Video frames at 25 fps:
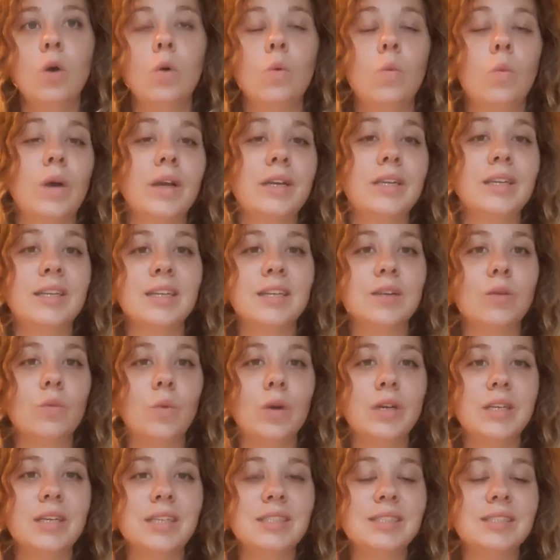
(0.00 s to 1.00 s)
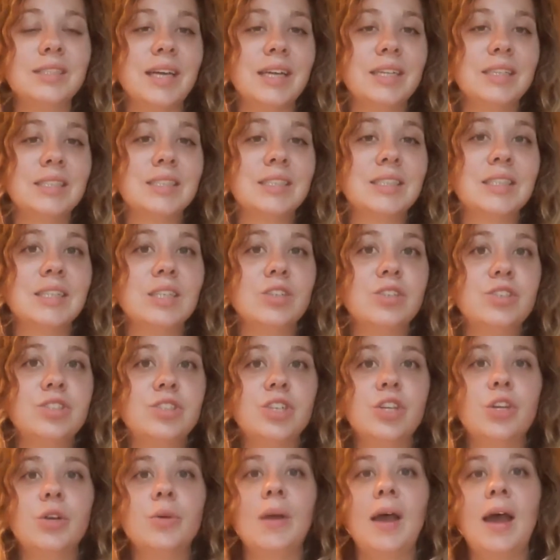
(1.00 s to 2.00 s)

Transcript: What insight and skills do you